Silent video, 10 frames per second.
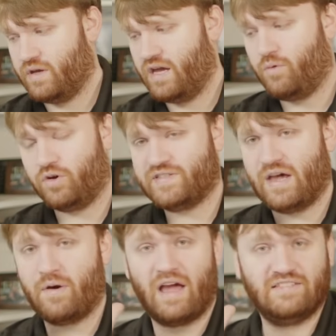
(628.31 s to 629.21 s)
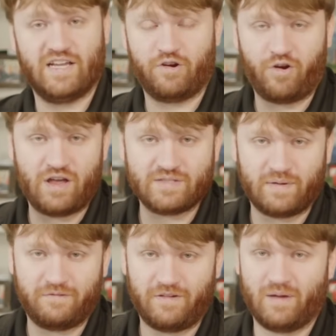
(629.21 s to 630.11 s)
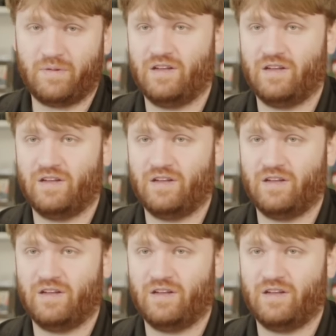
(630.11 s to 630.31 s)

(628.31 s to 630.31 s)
It works out. I terrorize my family